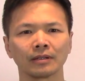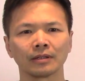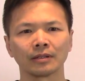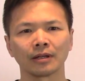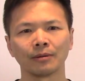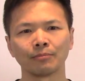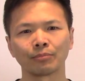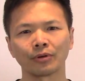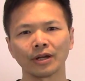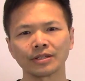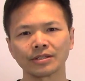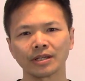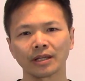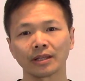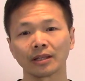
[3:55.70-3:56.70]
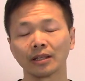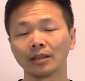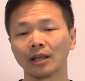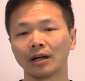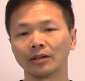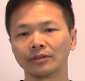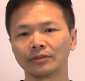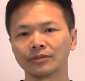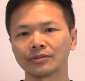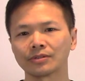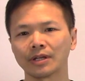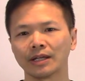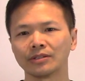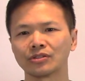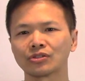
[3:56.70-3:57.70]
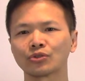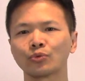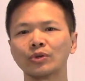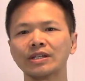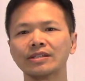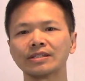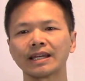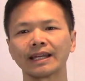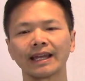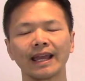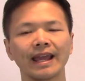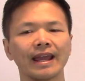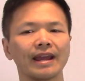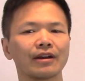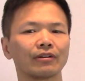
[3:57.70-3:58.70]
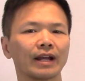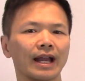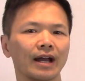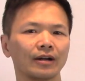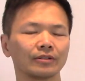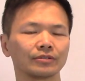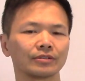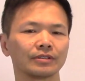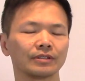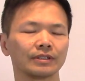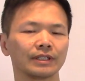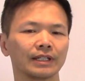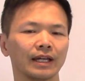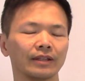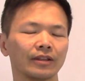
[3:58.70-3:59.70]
compressing the lungs and squeezing air out. And the